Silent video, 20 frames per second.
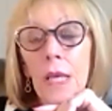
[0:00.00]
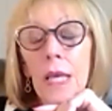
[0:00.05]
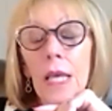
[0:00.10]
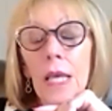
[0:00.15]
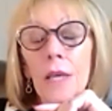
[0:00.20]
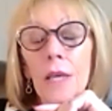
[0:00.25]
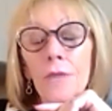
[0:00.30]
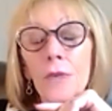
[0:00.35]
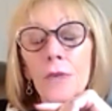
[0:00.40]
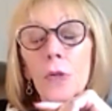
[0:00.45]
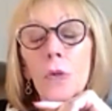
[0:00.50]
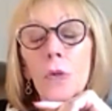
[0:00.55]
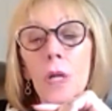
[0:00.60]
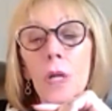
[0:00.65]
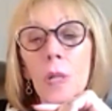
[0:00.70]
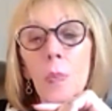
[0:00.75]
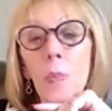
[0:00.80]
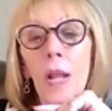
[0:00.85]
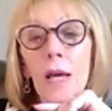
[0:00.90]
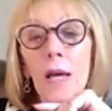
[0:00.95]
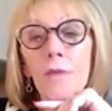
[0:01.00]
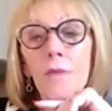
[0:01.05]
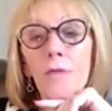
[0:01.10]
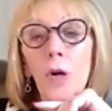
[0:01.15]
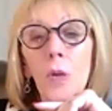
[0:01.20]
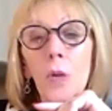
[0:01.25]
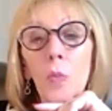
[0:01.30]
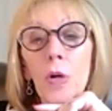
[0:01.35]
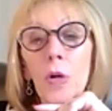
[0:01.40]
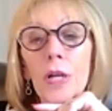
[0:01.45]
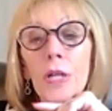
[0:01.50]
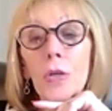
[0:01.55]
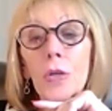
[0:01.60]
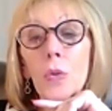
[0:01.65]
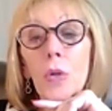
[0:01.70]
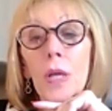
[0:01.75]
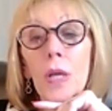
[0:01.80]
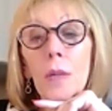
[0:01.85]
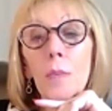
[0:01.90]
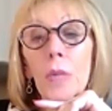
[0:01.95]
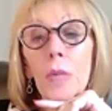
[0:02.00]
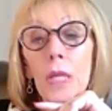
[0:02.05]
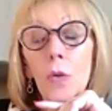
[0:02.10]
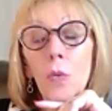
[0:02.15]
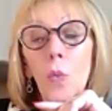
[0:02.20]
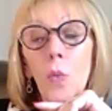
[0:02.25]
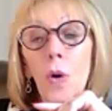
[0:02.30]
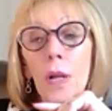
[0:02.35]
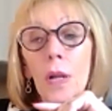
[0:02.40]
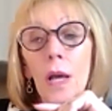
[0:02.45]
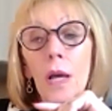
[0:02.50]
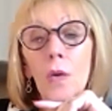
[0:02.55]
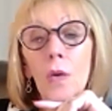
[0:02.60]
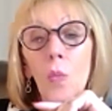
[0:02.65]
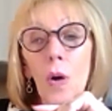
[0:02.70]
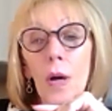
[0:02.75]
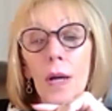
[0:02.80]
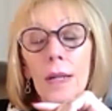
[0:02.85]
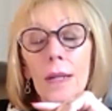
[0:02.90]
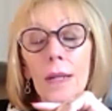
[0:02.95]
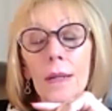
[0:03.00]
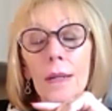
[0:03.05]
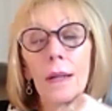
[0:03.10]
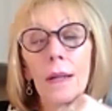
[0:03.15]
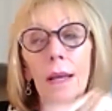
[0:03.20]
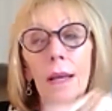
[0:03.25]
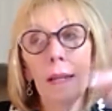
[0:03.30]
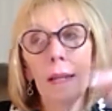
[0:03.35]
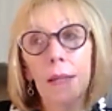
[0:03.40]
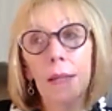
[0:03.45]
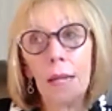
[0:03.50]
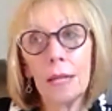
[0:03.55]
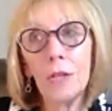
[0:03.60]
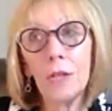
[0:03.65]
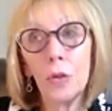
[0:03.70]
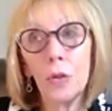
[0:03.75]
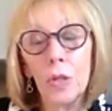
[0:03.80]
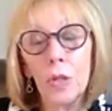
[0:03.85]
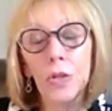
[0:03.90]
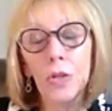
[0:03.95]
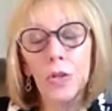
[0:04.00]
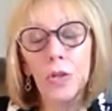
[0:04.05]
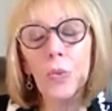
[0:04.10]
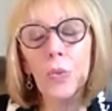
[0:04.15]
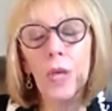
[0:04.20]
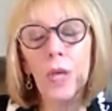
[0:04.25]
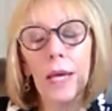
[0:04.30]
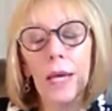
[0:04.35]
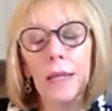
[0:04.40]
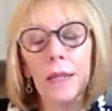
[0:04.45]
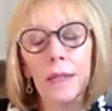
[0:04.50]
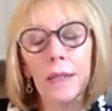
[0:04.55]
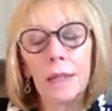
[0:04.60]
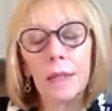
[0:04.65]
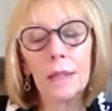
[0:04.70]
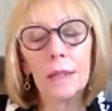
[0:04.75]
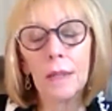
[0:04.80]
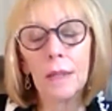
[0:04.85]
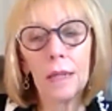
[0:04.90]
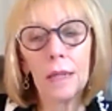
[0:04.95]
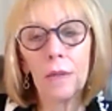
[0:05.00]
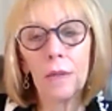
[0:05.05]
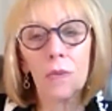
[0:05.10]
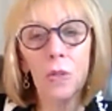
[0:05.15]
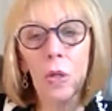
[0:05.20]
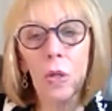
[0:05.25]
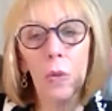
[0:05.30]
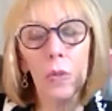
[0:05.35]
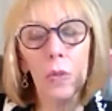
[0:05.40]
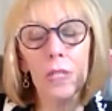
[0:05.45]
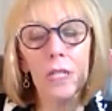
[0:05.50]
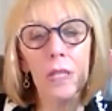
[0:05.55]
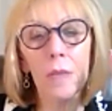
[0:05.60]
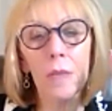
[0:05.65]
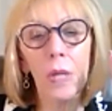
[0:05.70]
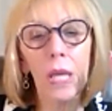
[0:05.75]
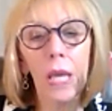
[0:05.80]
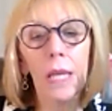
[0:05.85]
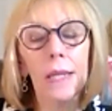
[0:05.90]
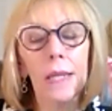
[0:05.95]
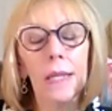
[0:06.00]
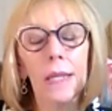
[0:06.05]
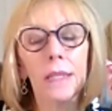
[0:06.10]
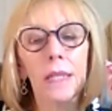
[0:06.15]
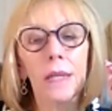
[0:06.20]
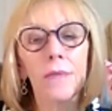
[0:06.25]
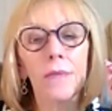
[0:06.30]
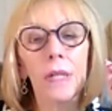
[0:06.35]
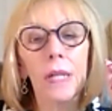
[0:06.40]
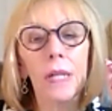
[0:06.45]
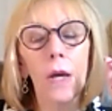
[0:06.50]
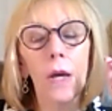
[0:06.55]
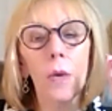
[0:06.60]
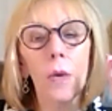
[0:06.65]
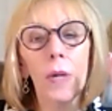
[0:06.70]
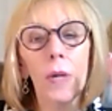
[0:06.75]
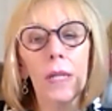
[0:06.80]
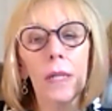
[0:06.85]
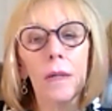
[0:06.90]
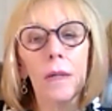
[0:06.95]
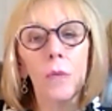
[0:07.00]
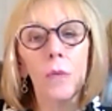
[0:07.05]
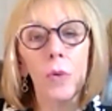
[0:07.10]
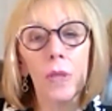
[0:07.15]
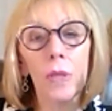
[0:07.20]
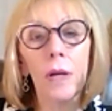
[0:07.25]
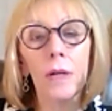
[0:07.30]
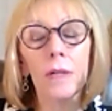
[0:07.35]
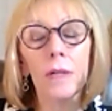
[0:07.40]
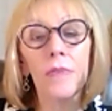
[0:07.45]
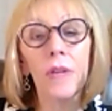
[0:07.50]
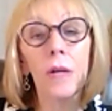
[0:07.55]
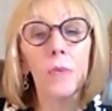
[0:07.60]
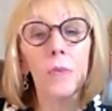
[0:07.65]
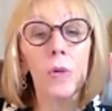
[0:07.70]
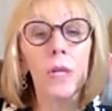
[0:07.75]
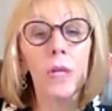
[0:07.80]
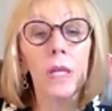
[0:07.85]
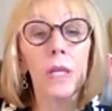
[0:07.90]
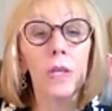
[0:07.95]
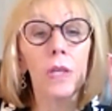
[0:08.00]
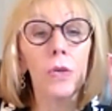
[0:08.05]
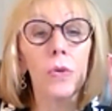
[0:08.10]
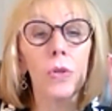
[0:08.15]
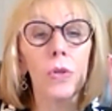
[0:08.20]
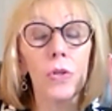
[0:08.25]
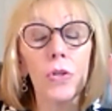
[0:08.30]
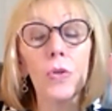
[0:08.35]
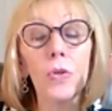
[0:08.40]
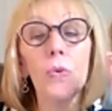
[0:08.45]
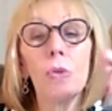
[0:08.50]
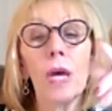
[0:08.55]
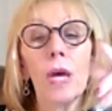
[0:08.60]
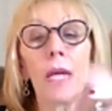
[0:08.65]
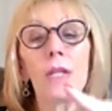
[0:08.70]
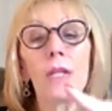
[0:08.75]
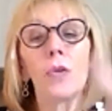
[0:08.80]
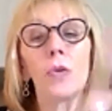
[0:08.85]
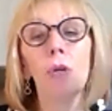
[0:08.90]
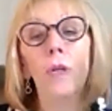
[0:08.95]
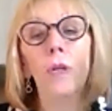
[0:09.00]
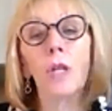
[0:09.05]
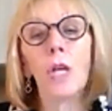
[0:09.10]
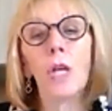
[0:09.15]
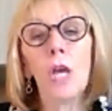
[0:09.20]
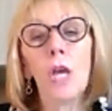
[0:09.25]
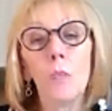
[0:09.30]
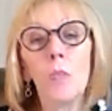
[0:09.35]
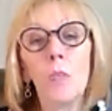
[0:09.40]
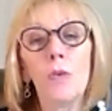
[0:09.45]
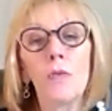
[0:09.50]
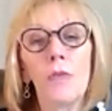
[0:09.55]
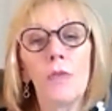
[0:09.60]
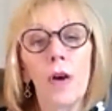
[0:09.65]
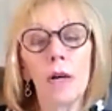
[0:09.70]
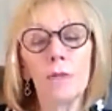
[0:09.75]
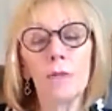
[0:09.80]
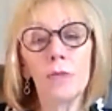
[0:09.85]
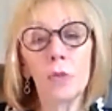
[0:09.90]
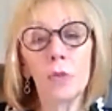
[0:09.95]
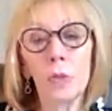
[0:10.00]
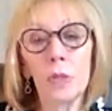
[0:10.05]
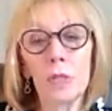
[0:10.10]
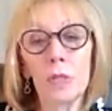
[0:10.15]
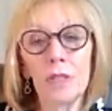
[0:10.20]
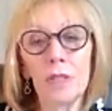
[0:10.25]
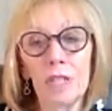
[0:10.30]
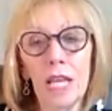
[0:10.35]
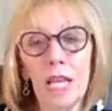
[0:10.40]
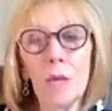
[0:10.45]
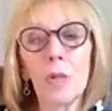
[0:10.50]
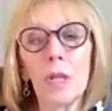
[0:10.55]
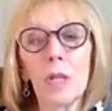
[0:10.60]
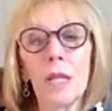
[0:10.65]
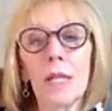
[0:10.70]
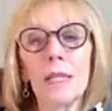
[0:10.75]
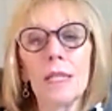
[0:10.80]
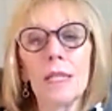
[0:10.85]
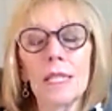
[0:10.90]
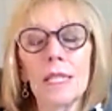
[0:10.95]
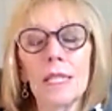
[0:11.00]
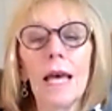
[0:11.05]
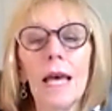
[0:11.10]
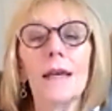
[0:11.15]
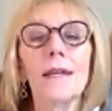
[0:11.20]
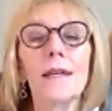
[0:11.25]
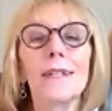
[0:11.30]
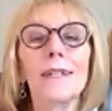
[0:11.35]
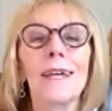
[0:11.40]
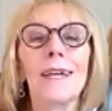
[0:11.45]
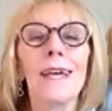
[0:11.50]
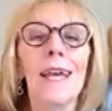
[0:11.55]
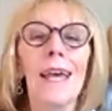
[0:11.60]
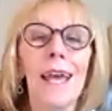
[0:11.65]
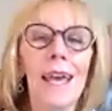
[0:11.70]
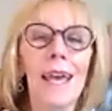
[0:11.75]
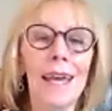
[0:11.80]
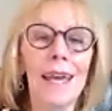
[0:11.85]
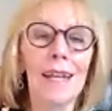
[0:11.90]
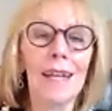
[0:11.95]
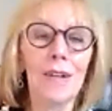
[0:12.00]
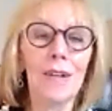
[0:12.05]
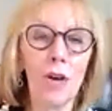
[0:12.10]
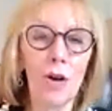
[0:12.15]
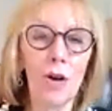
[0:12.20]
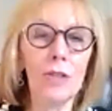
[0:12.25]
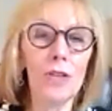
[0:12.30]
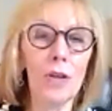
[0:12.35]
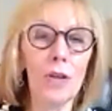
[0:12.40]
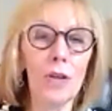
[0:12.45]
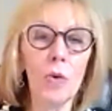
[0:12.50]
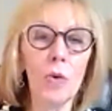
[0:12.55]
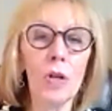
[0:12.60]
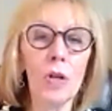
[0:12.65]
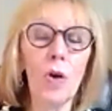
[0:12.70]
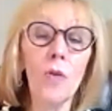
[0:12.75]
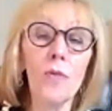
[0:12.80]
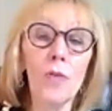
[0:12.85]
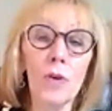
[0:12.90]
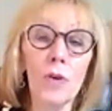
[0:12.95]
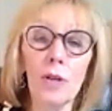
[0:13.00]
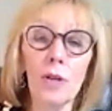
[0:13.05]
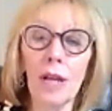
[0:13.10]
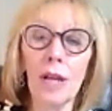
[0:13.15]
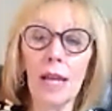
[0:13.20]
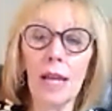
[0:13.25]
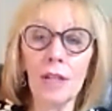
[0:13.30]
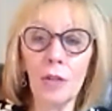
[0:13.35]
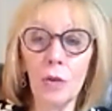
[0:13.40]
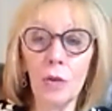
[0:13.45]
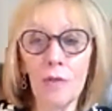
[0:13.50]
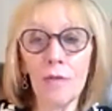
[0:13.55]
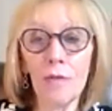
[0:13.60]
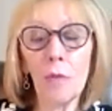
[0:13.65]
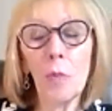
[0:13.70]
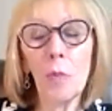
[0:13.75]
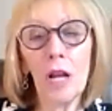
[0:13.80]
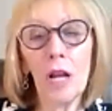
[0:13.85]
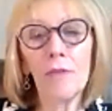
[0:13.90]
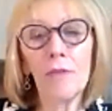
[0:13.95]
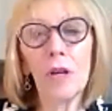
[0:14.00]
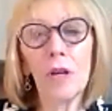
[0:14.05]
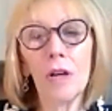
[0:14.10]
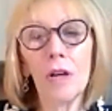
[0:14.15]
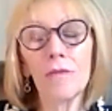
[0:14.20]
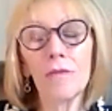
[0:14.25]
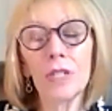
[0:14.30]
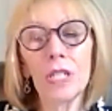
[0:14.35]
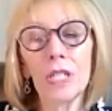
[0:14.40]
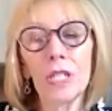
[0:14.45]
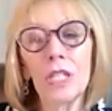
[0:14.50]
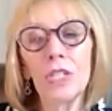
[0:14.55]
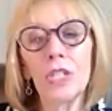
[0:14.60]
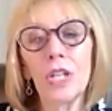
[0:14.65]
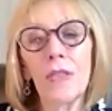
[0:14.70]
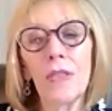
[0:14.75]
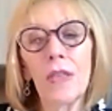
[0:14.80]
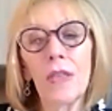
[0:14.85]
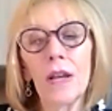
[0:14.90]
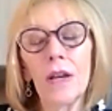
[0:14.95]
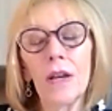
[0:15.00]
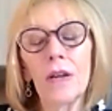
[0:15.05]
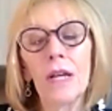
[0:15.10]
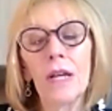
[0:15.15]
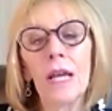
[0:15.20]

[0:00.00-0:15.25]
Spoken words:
If you're on a platform where you can meet one-on-one and you can do that, I won't go into the mechanics of it now, but with Heart of Networking, you can do that. You can move off to a table on the side and call someone over and you have a private conversation there.